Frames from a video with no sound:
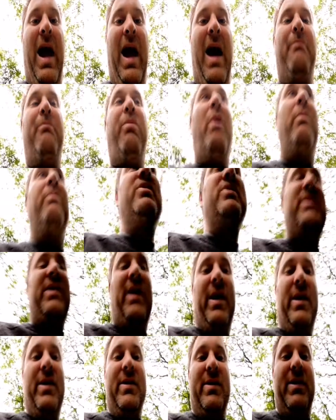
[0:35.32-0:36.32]
Bob the
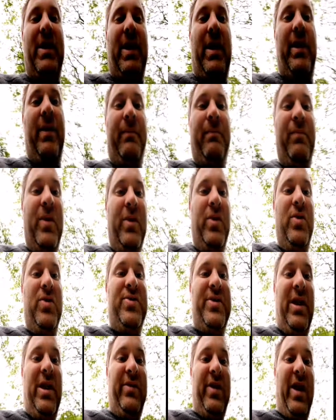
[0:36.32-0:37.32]
Science Guy. You
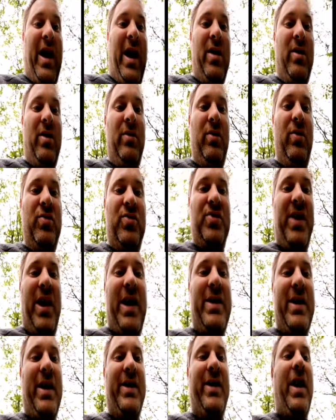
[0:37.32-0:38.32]
said,
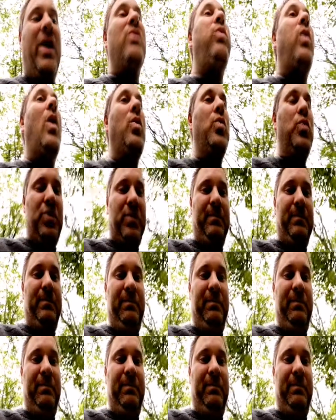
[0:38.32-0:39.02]
and I quote,